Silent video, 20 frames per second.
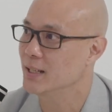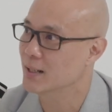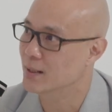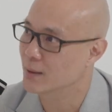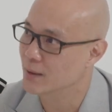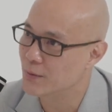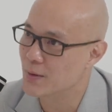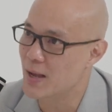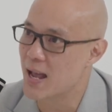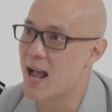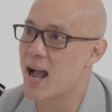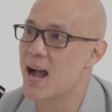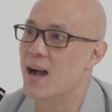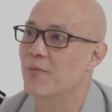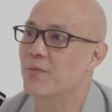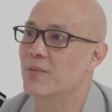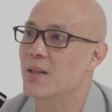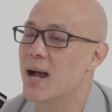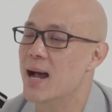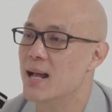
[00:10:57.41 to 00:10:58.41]
if you have
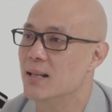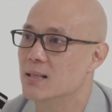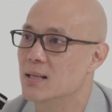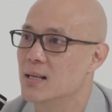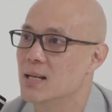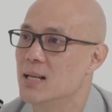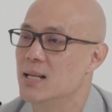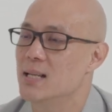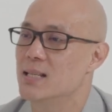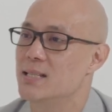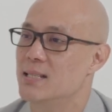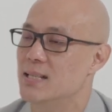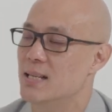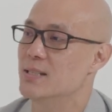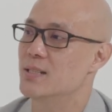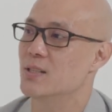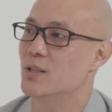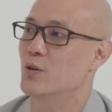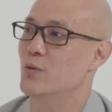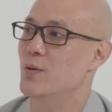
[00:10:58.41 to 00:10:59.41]
that
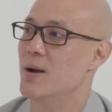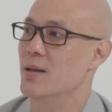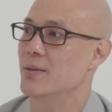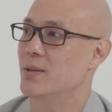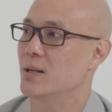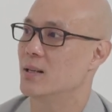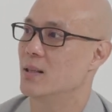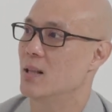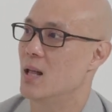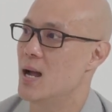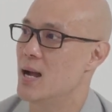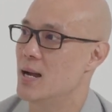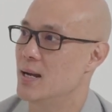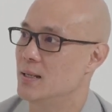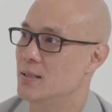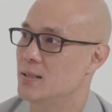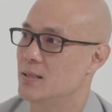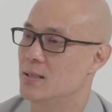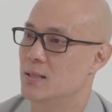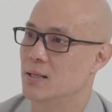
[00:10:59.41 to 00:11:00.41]
centered around the
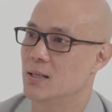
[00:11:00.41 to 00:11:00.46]
clients,